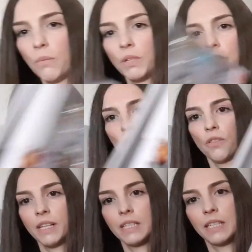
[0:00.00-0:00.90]
we just got
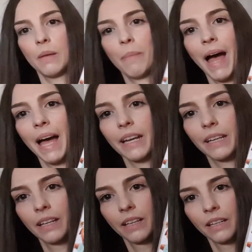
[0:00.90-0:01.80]
this
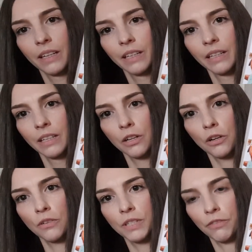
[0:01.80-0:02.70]
pack
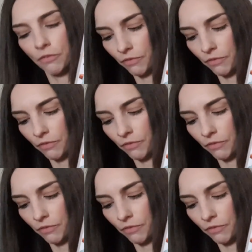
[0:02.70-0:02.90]
of different